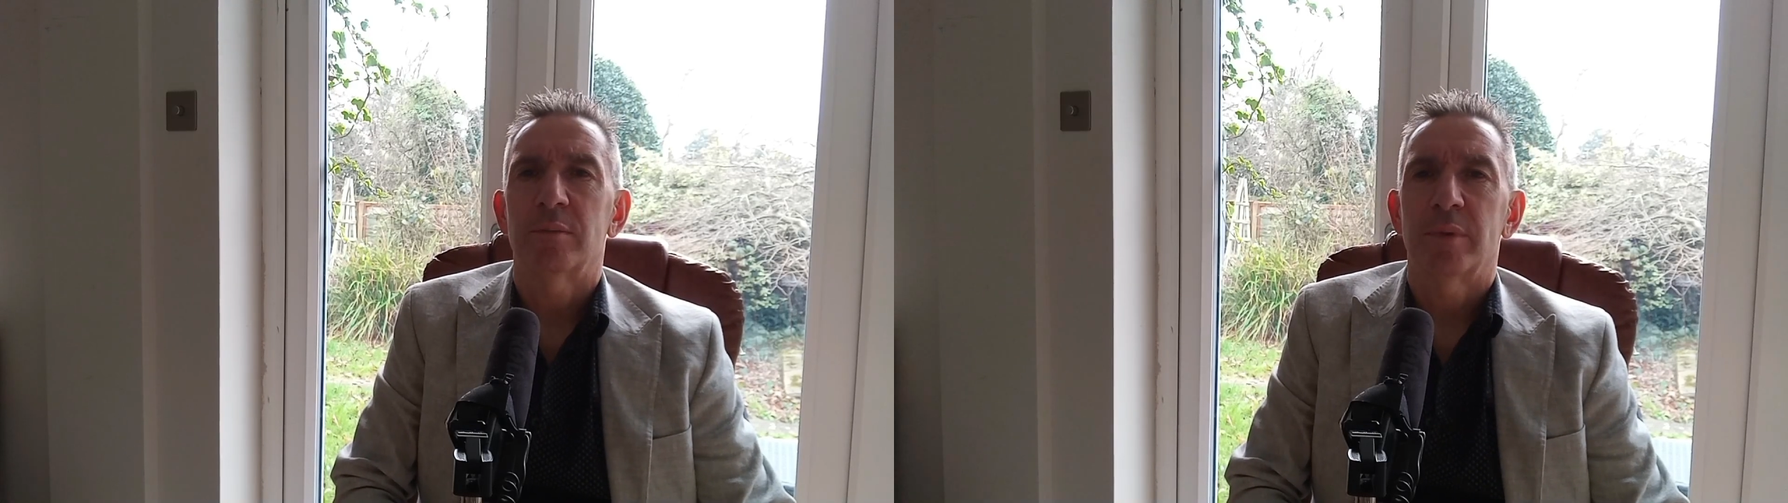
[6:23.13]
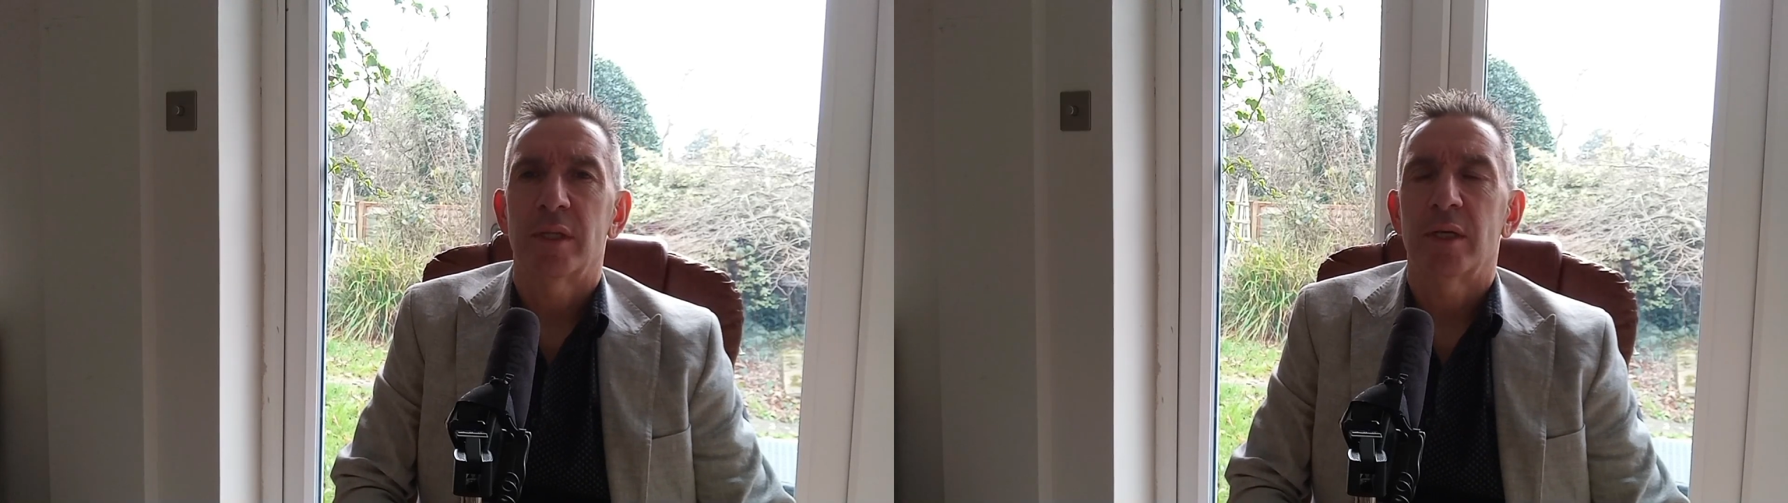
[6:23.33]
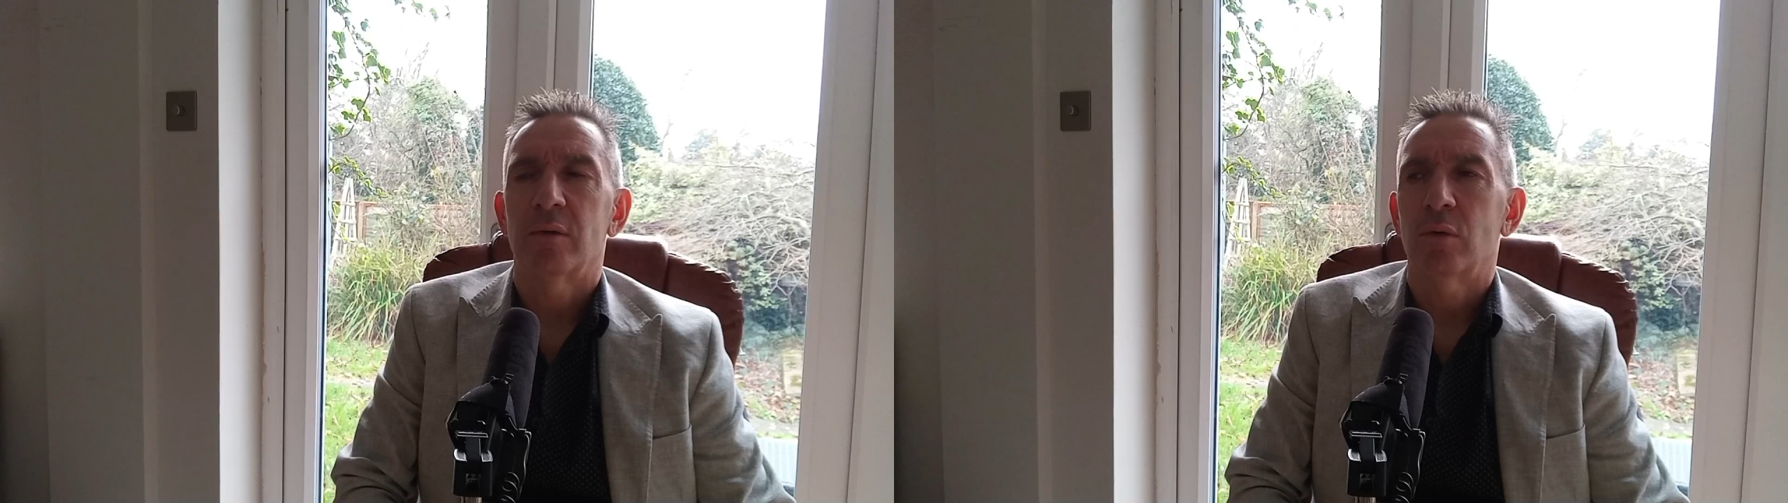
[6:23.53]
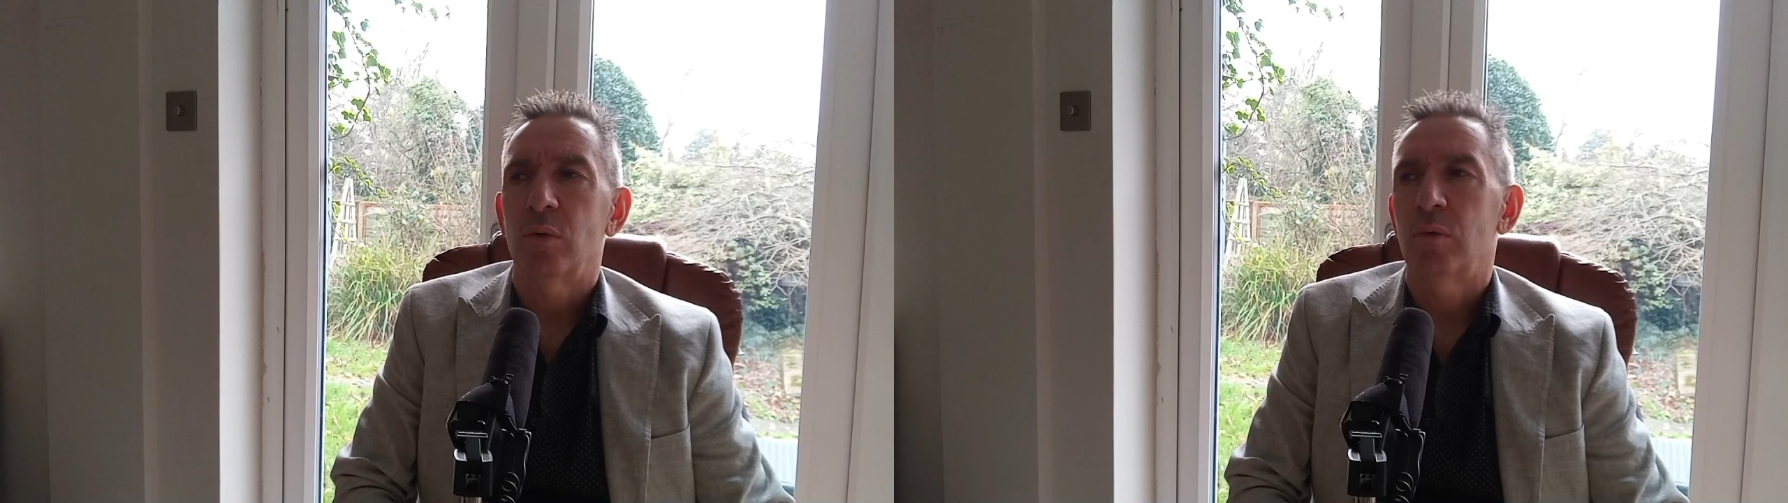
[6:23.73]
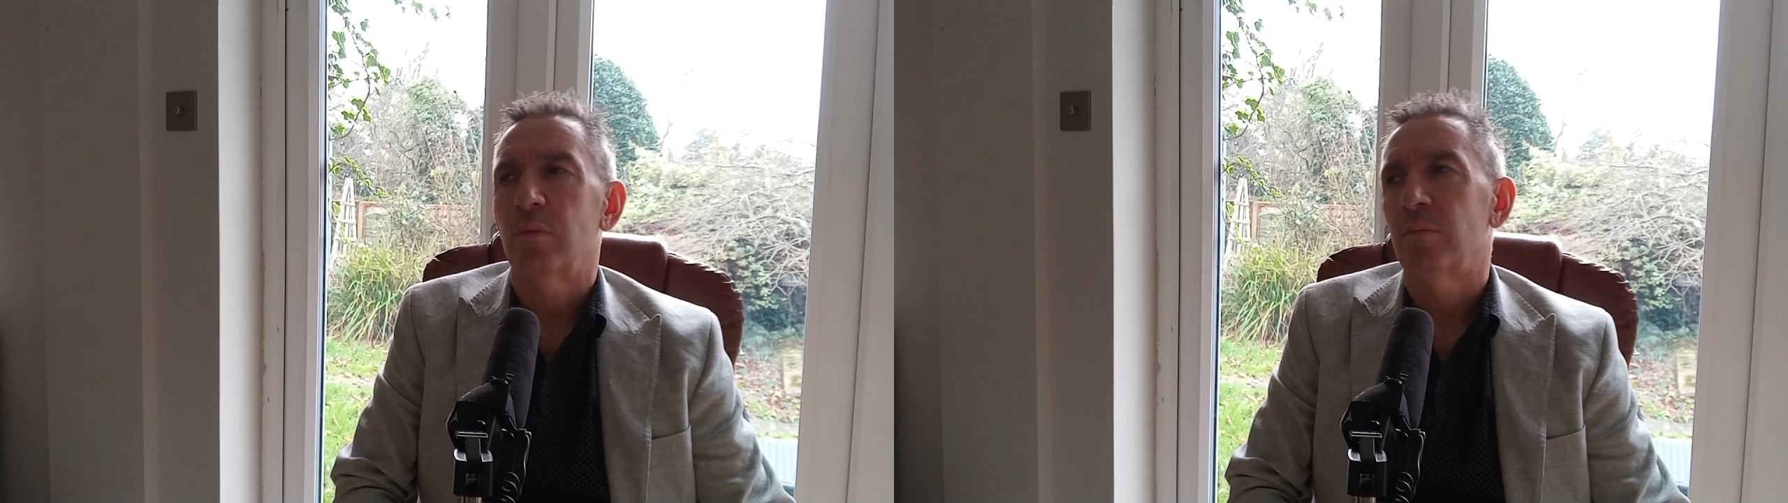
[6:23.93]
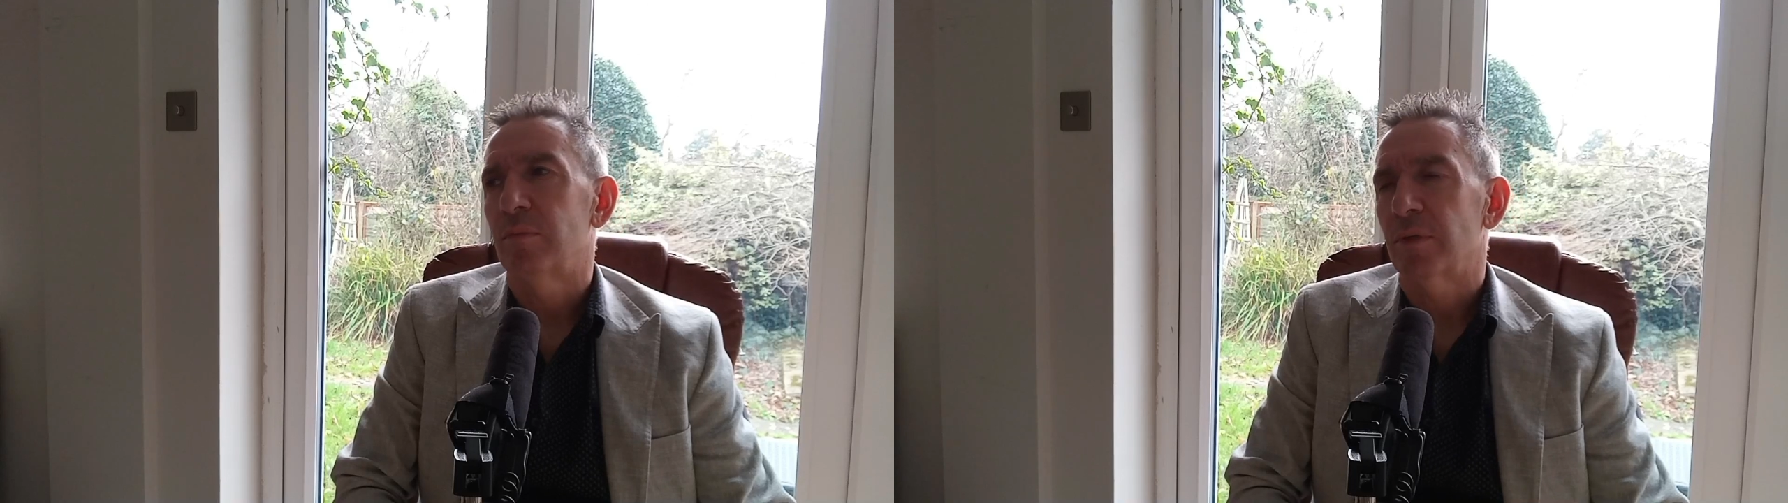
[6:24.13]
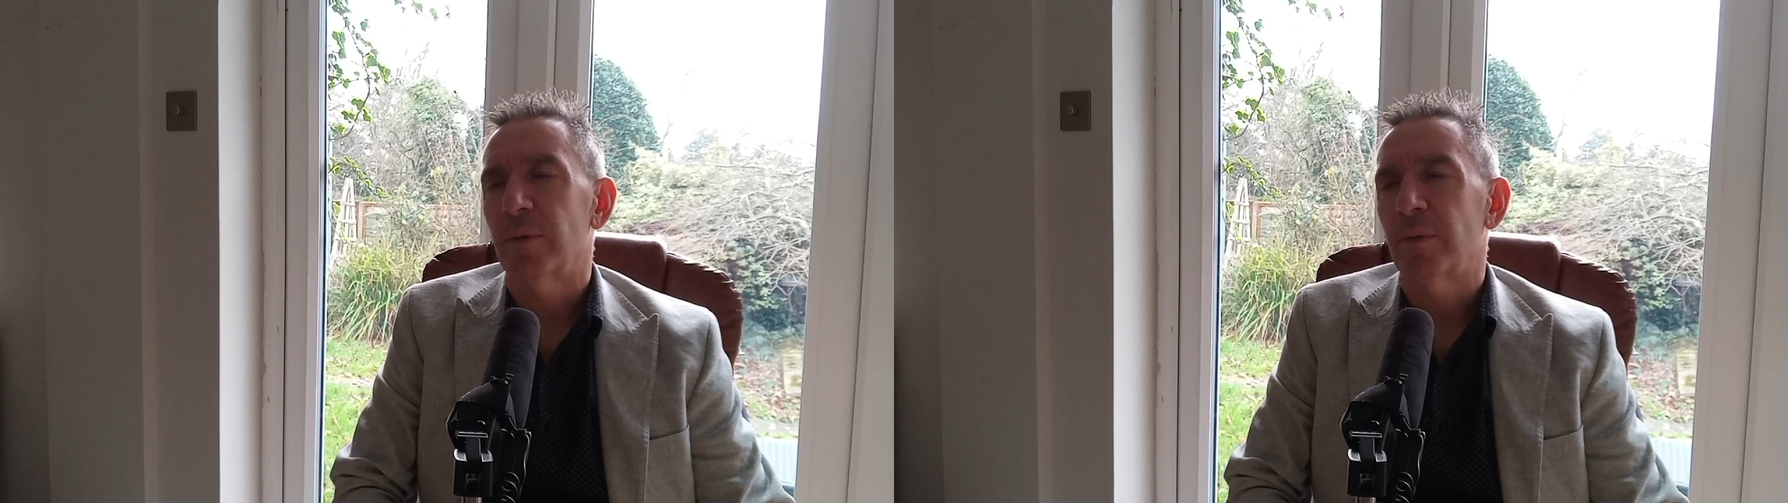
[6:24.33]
but they're all pretty